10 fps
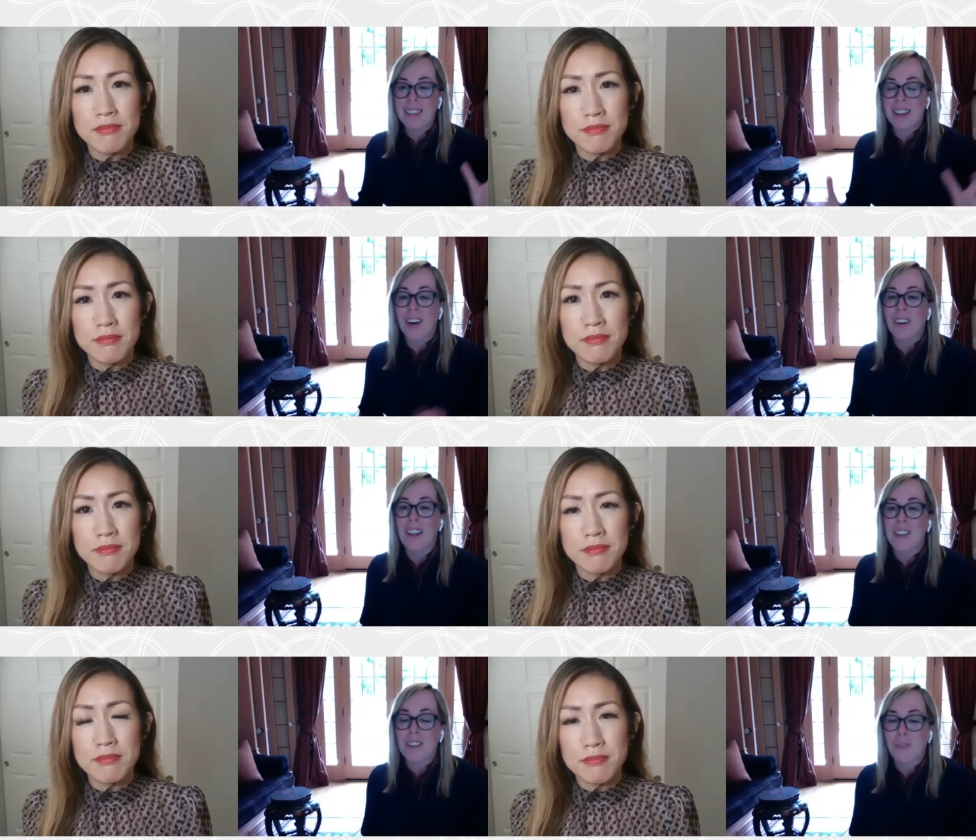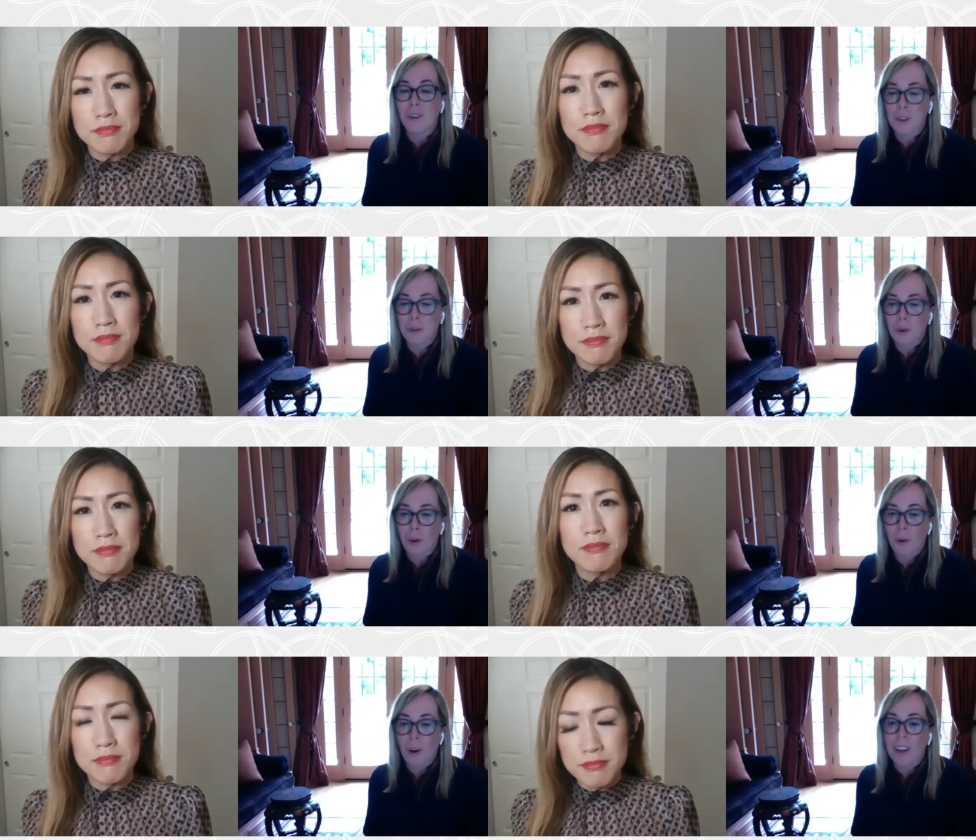Speaker 1: out in this
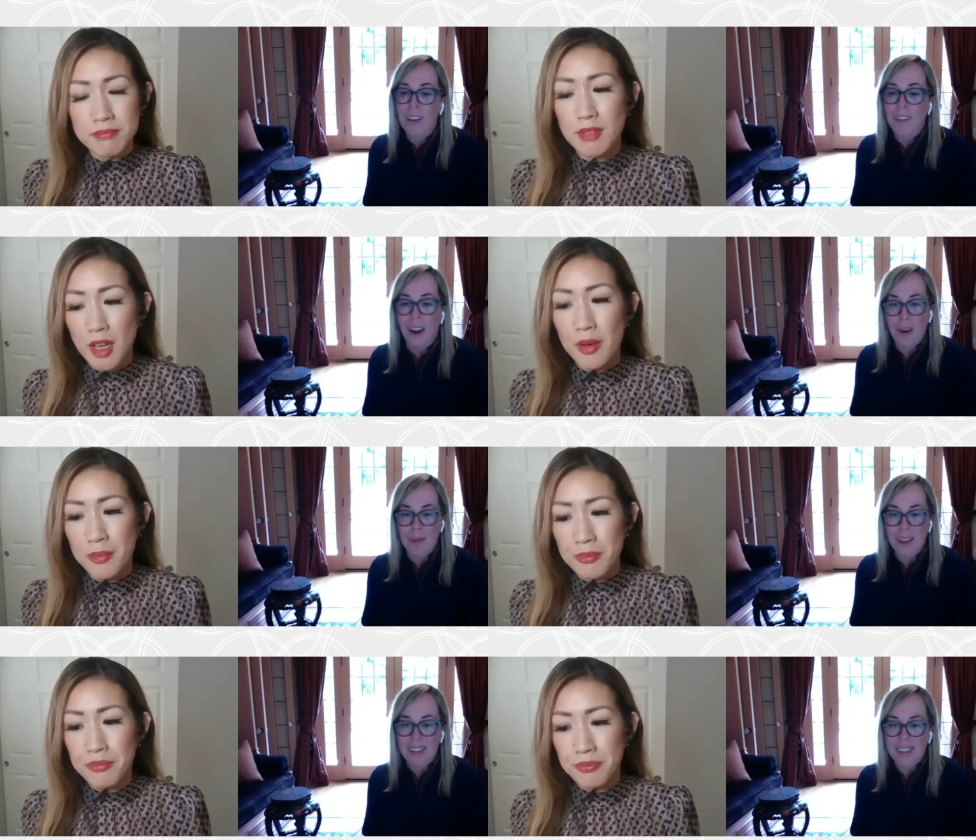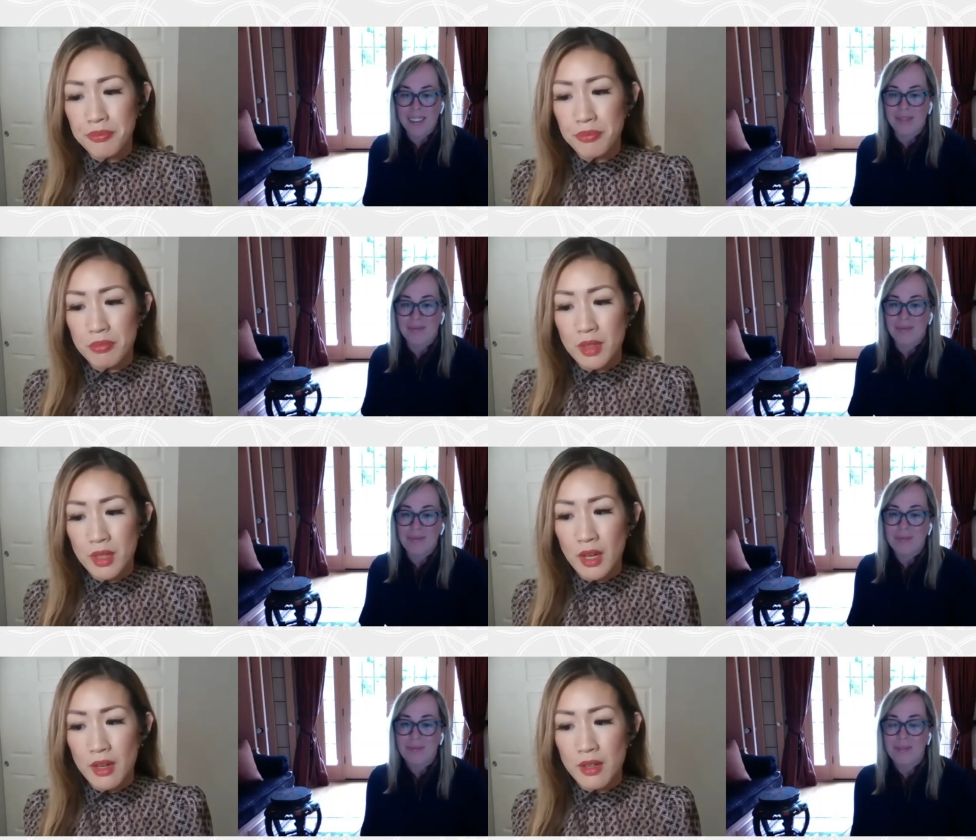virtual work environment.
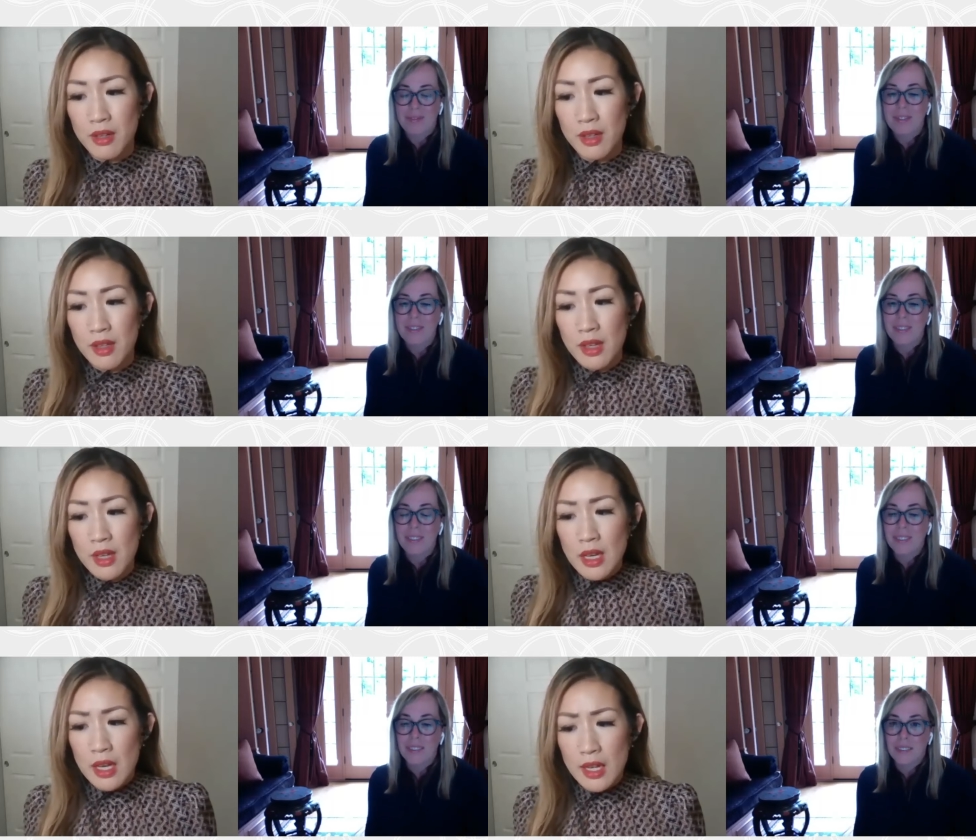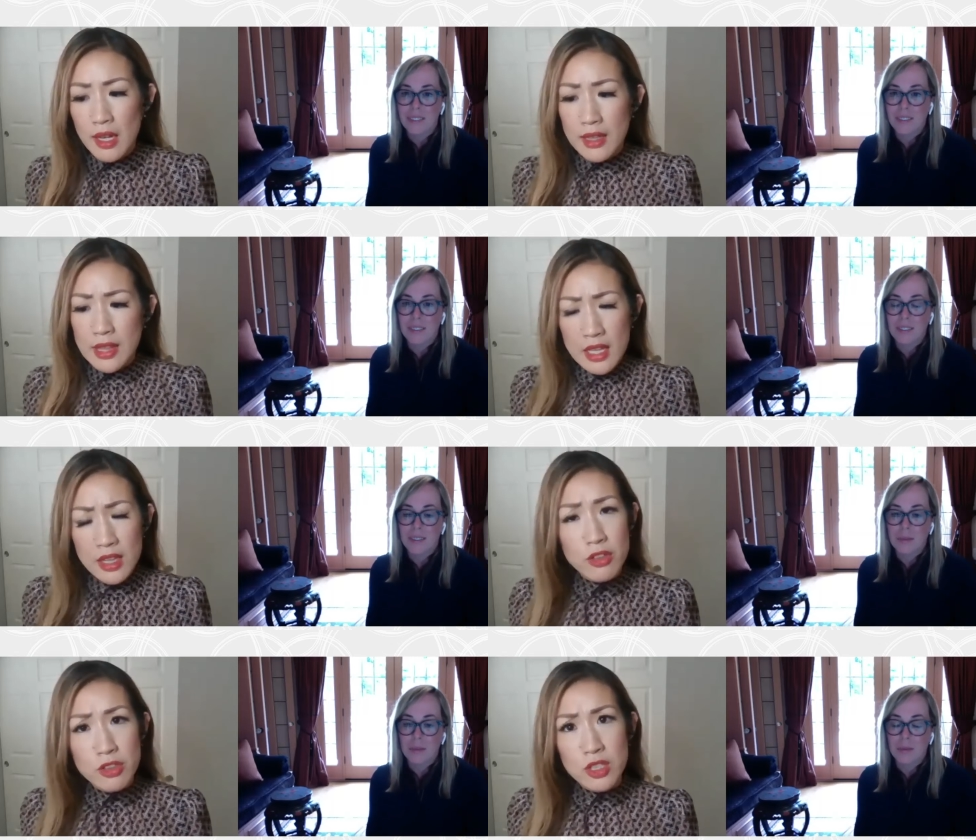
Speaker 2: Yeah. I think
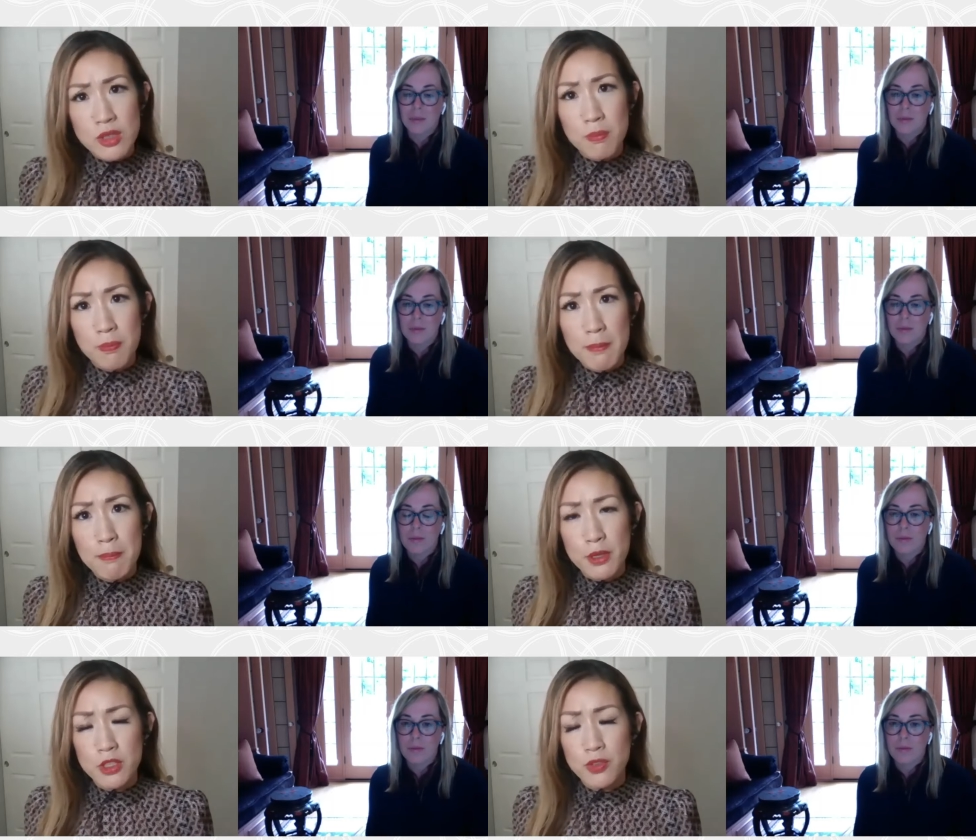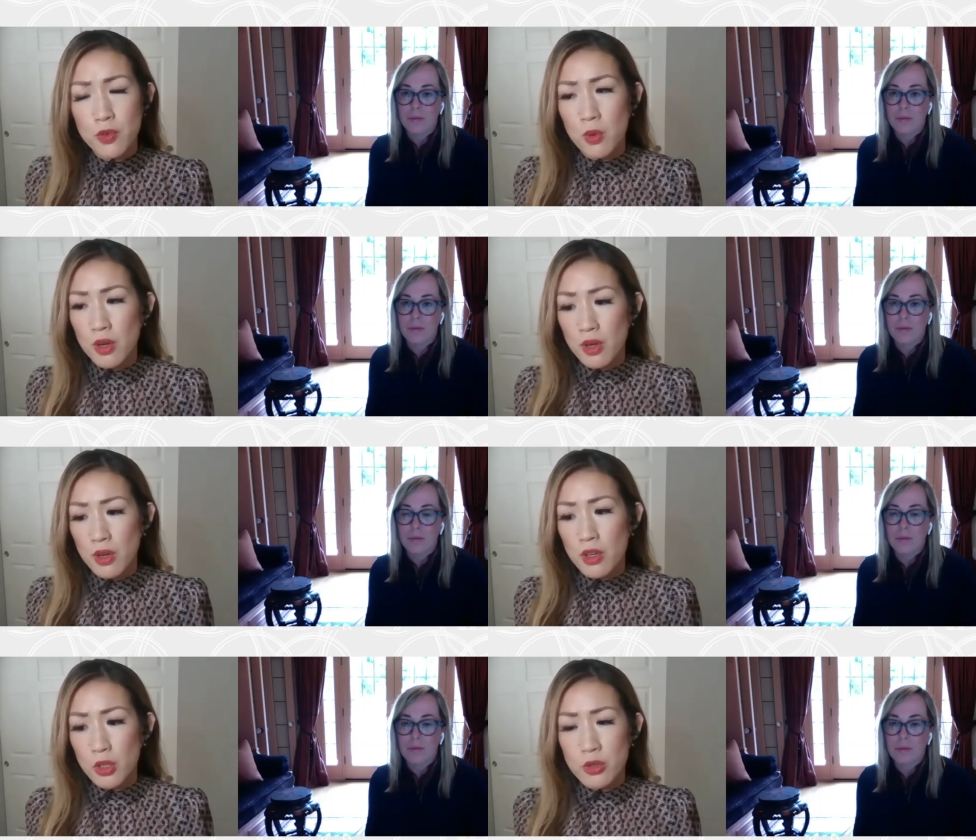there's a big push
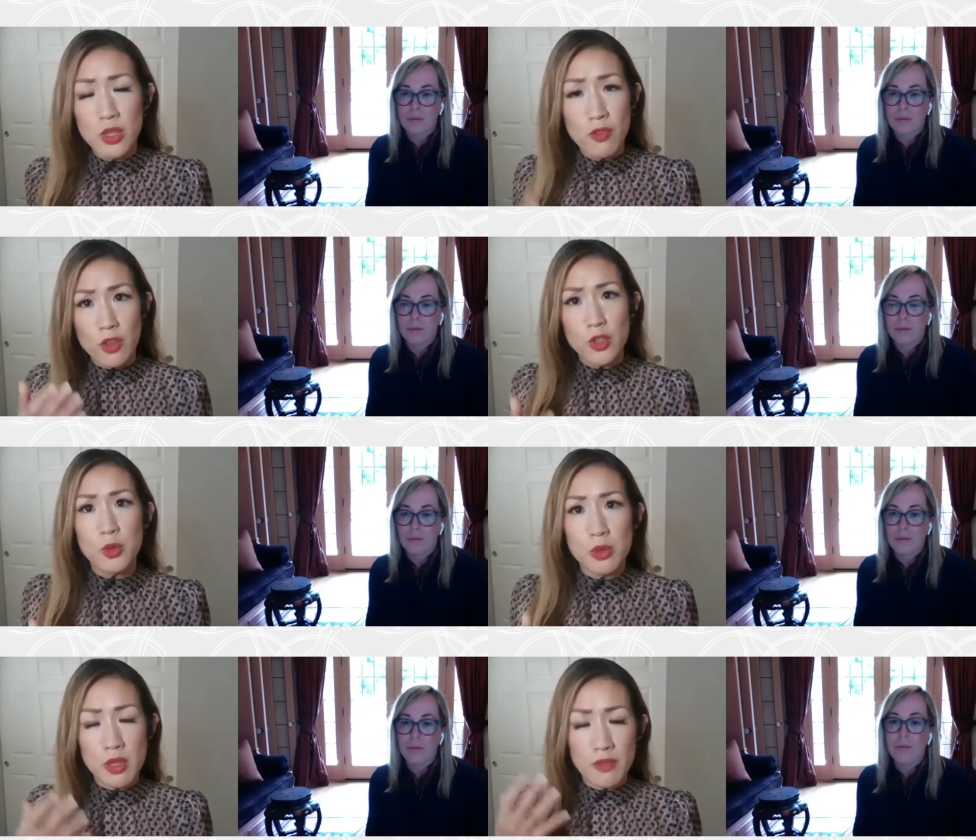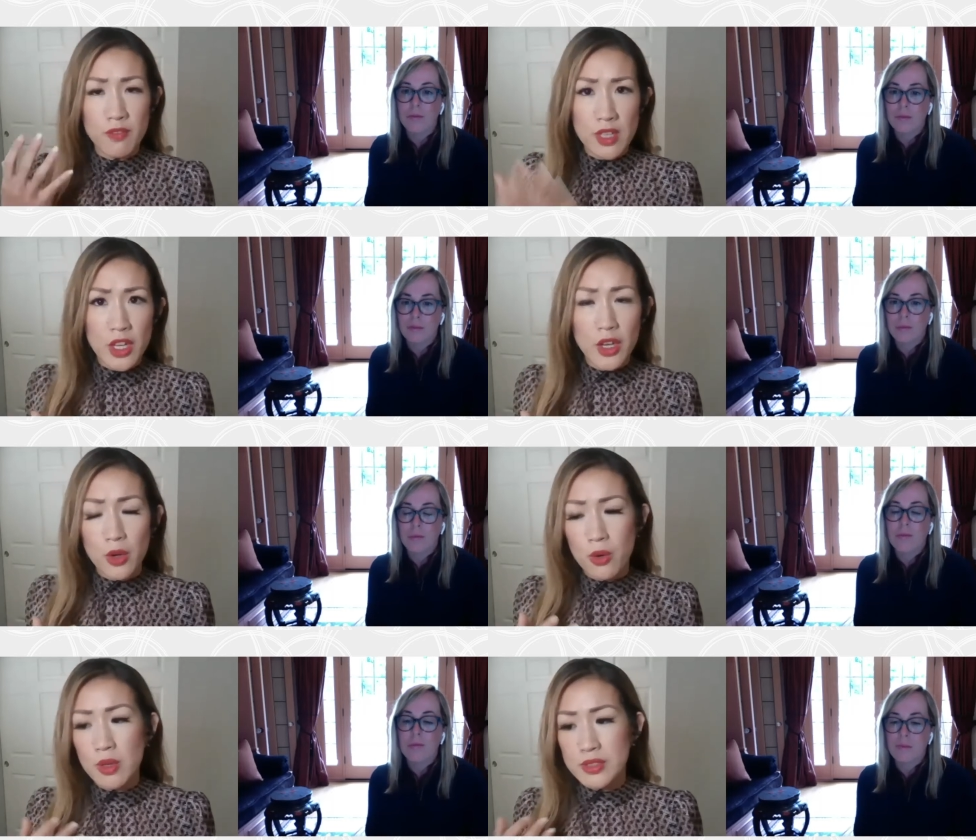for using virtual and
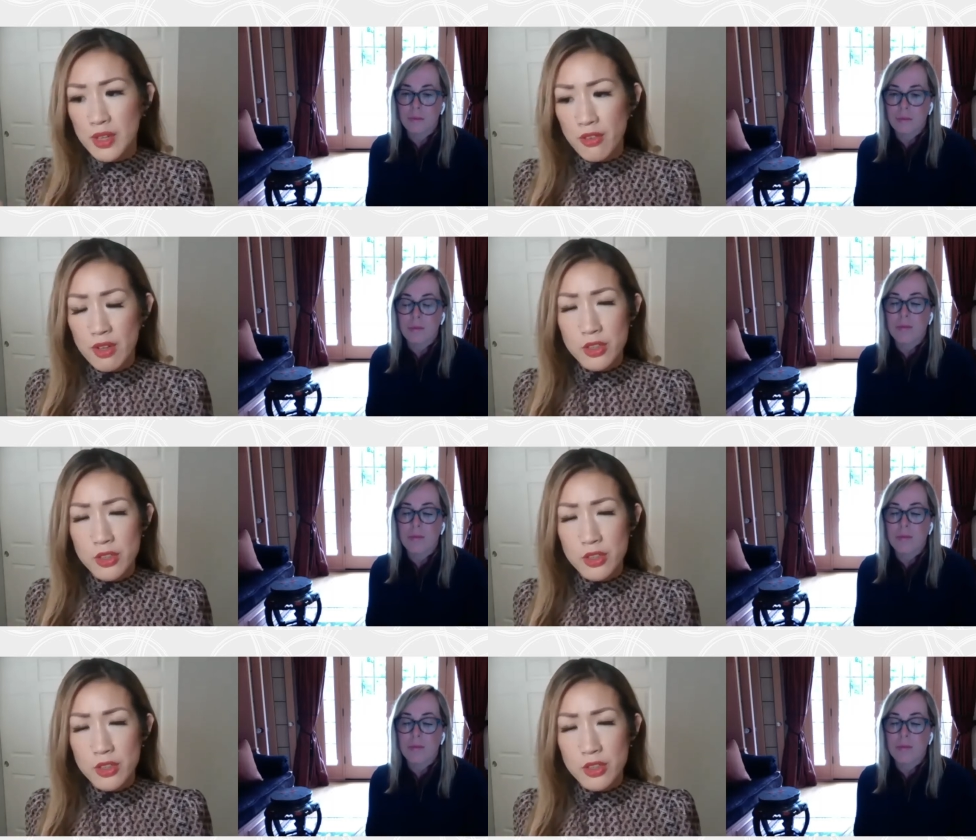video, et cetera,